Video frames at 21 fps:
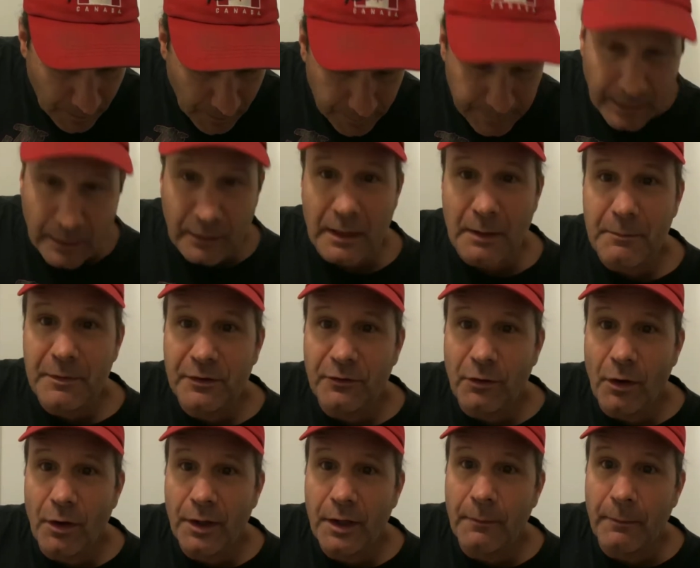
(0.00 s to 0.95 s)
Now let me
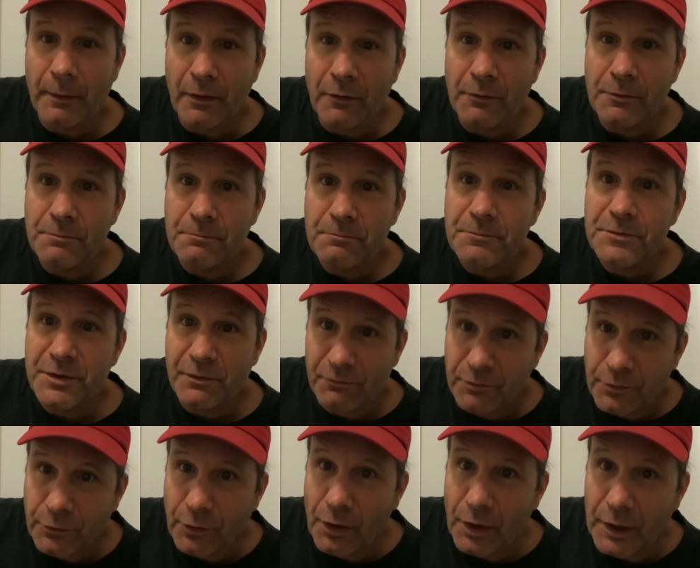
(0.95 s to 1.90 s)
talk about some
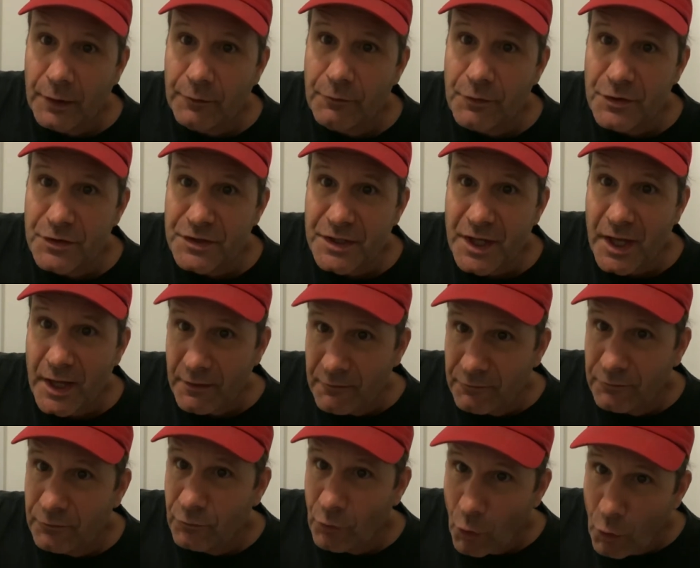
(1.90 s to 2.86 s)
photographers that have
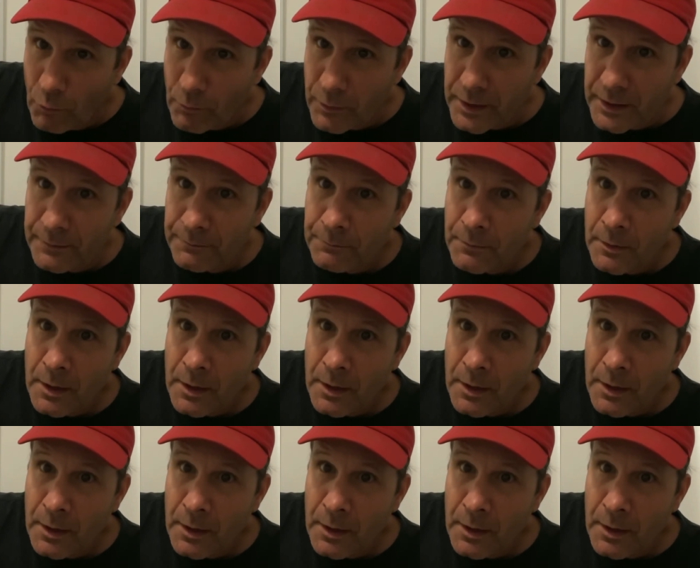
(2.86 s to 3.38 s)
told me,